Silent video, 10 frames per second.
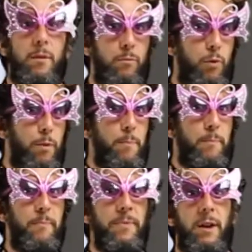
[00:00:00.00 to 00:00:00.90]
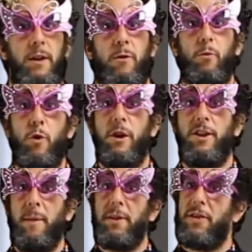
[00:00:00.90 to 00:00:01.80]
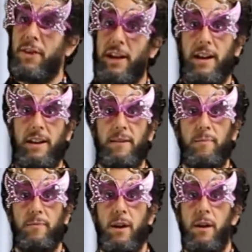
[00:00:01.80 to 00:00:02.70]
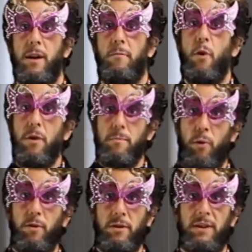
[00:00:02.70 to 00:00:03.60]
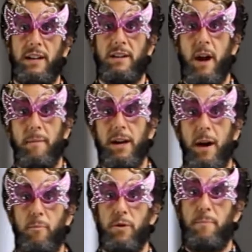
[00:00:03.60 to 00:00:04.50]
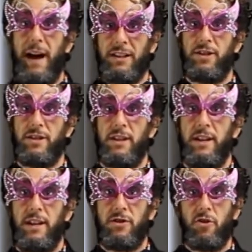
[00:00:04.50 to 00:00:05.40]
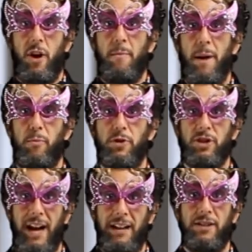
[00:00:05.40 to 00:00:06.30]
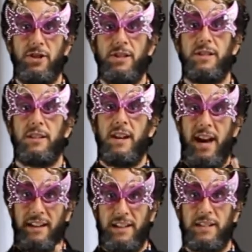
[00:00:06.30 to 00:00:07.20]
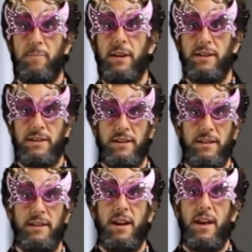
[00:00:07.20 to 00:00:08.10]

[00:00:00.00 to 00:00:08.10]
Boop, boop. Rule number 3. More important than coming up with badges is to come up with challenges and experiences